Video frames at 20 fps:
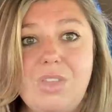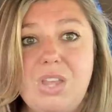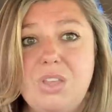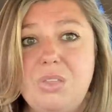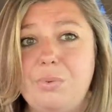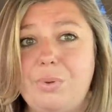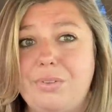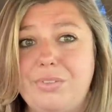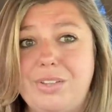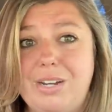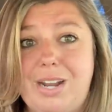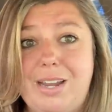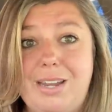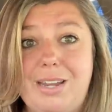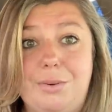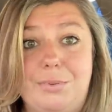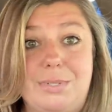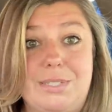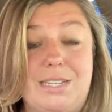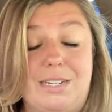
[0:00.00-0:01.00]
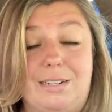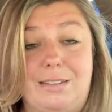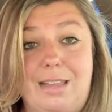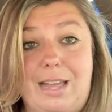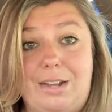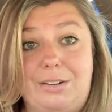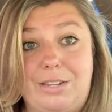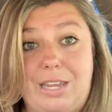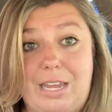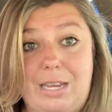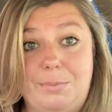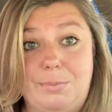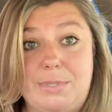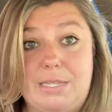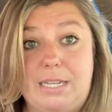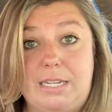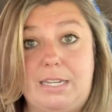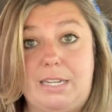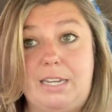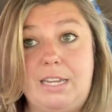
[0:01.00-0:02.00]
throughout the night. It wasn't a loud
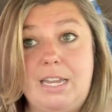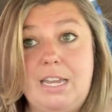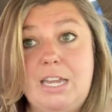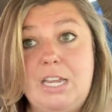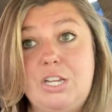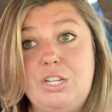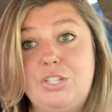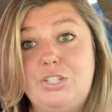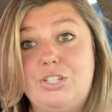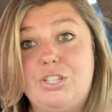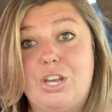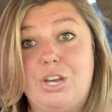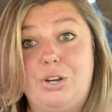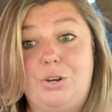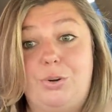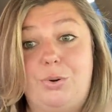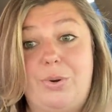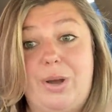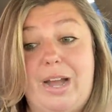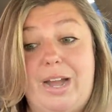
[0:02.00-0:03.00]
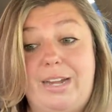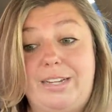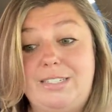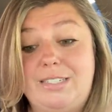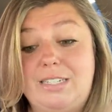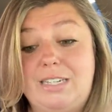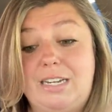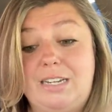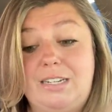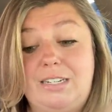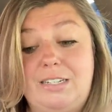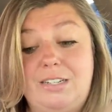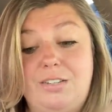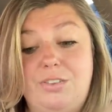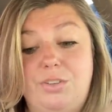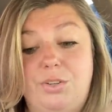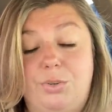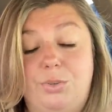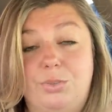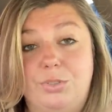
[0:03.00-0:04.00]
campsite, so I stayed
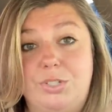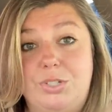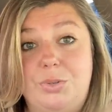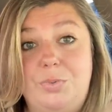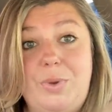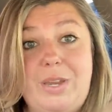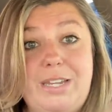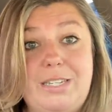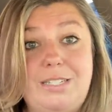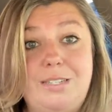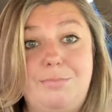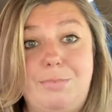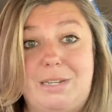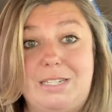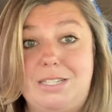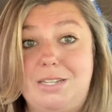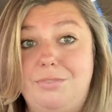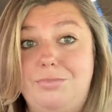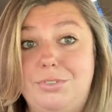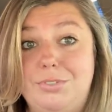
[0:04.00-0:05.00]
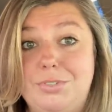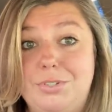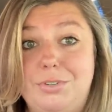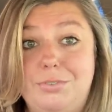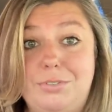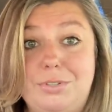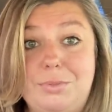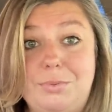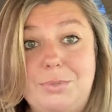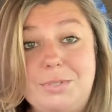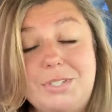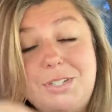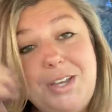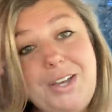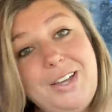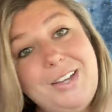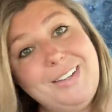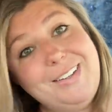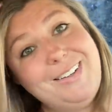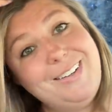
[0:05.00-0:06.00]
the whole 2 weeks. My cell phone service was
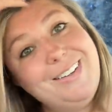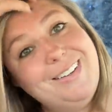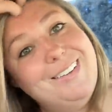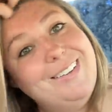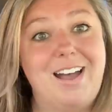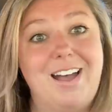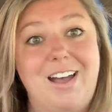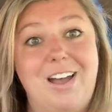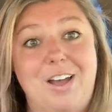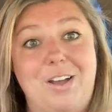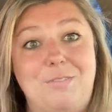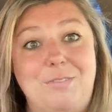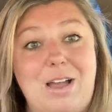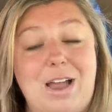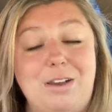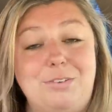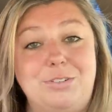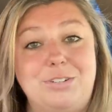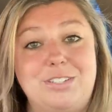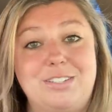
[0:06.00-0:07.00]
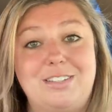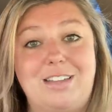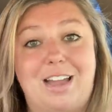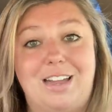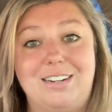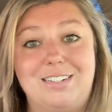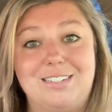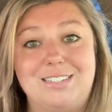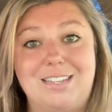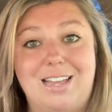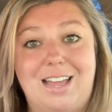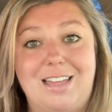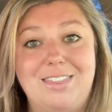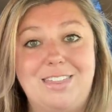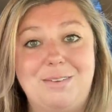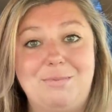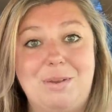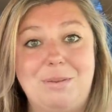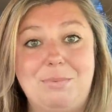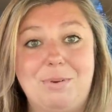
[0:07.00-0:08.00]
good. I was kind of sad
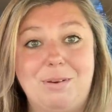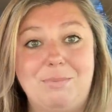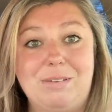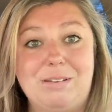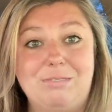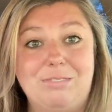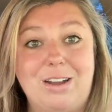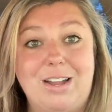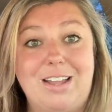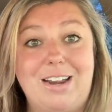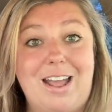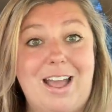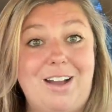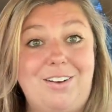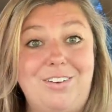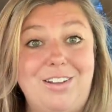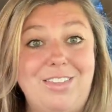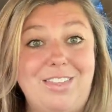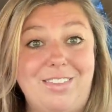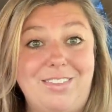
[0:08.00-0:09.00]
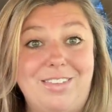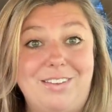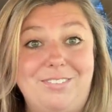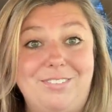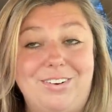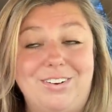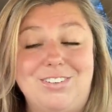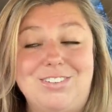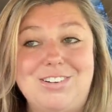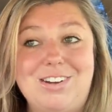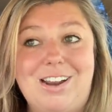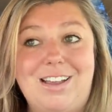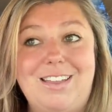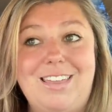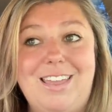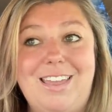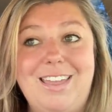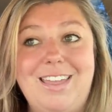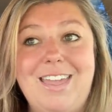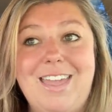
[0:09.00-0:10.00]
that my permit ran out and that they were
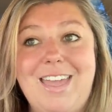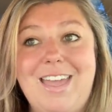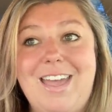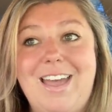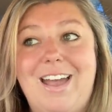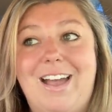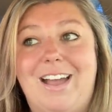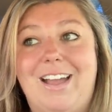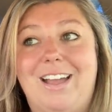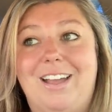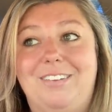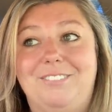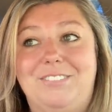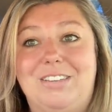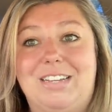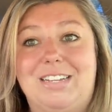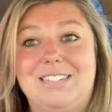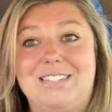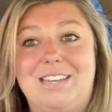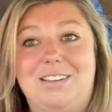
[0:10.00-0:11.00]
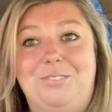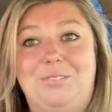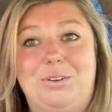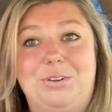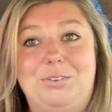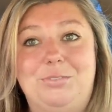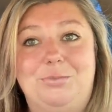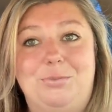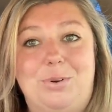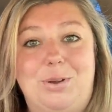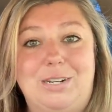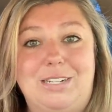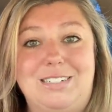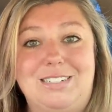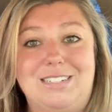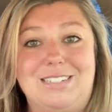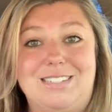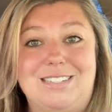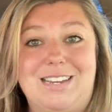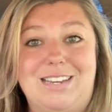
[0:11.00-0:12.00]
checking, because I would have wanted
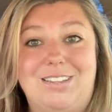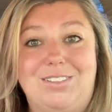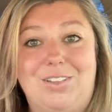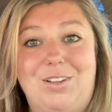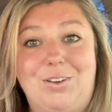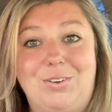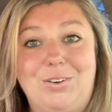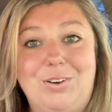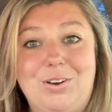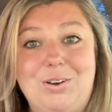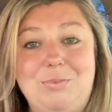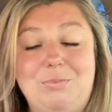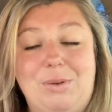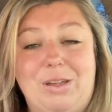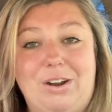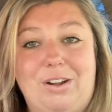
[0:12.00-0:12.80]
to stay longer, but